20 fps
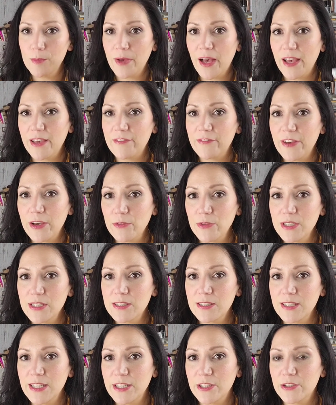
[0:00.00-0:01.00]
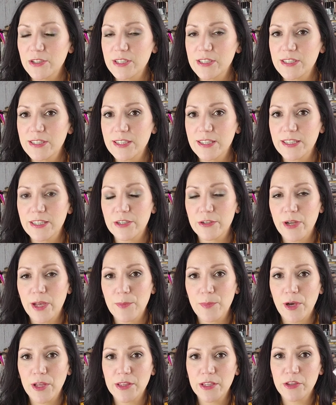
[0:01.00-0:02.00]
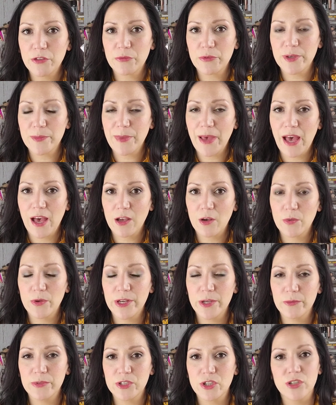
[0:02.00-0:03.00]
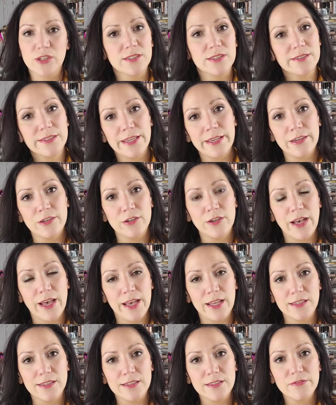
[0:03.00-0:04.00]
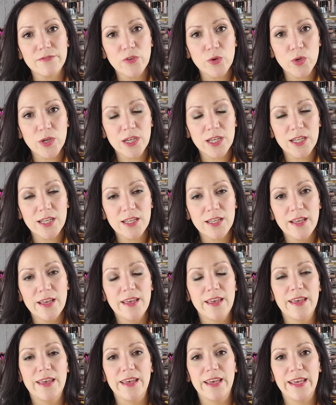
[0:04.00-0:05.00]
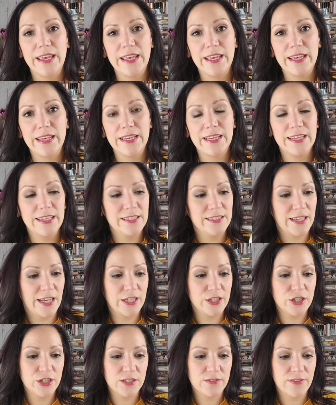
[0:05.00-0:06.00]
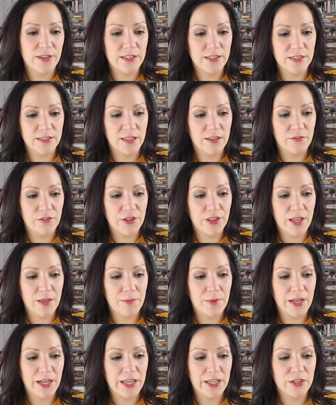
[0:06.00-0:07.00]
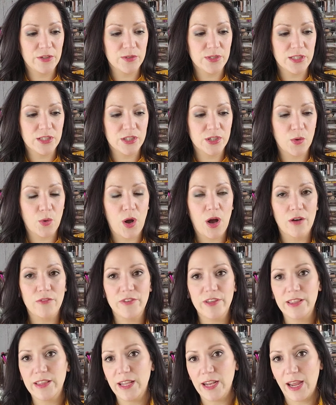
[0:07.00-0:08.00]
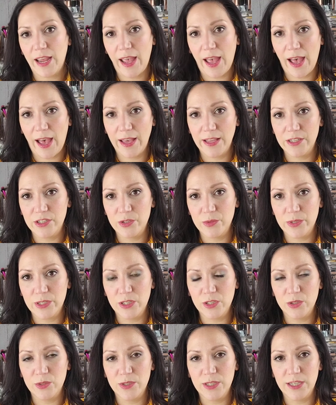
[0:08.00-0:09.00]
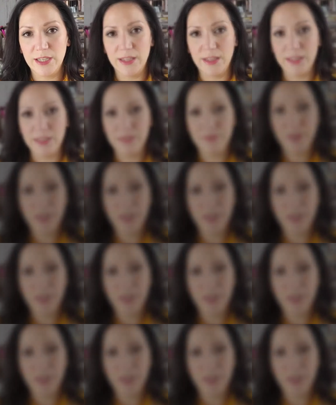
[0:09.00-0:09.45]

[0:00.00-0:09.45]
I found this later into the year. I bought the 3-pack when it was sale at Sephora, and I just fell in love with them, and I use it so often that I had to include it in this